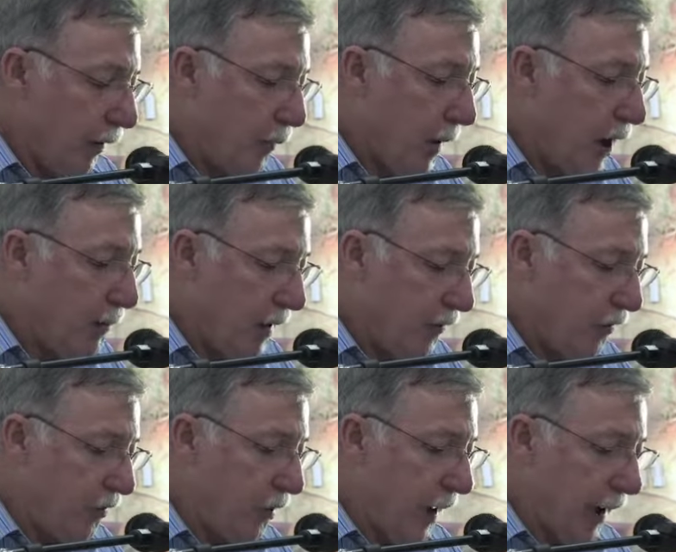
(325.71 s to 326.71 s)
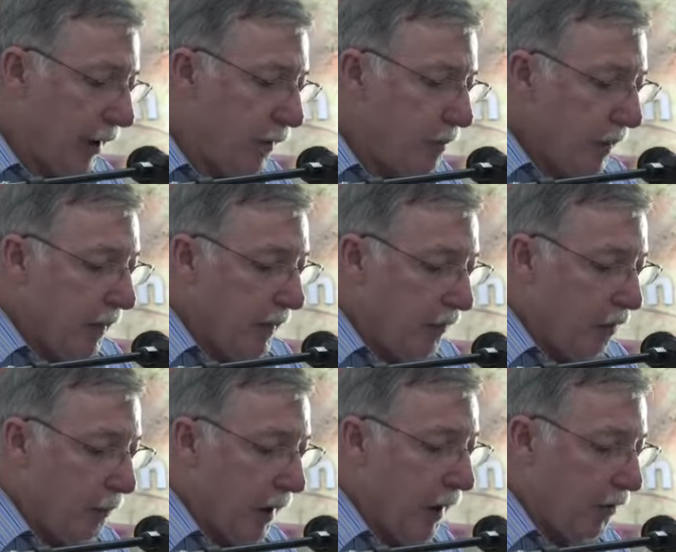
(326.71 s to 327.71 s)
the main message today is
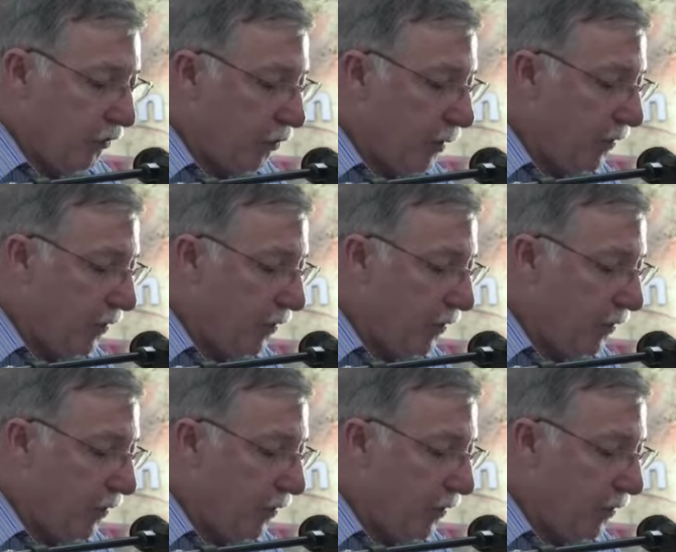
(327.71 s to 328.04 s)
that pasture